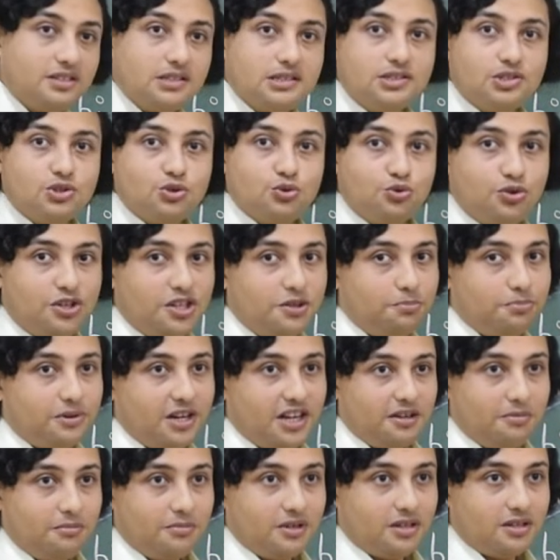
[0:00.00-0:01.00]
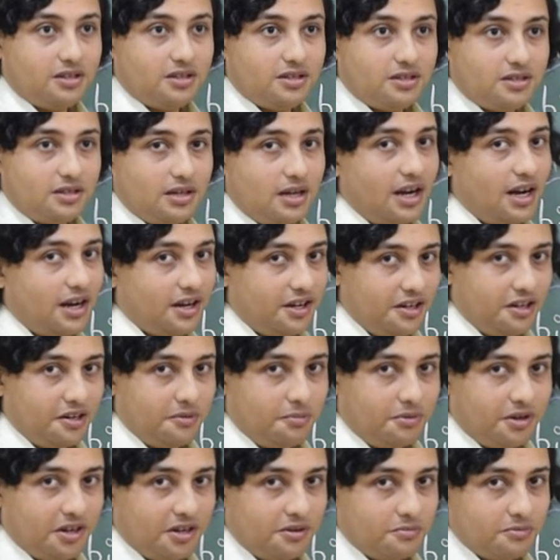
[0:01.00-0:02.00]
it is 3 prime end RNA
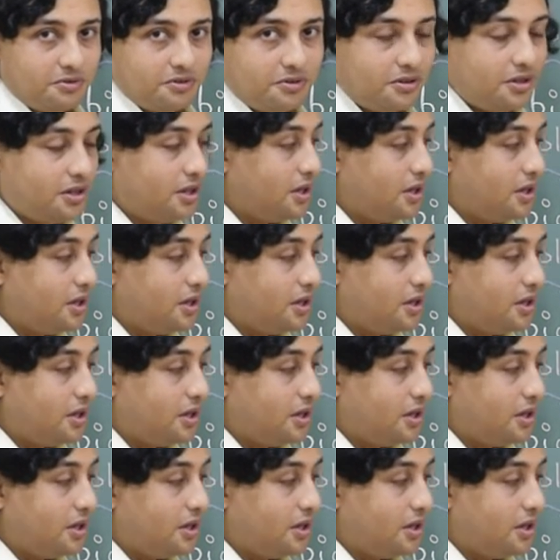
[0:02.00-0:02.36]
primer.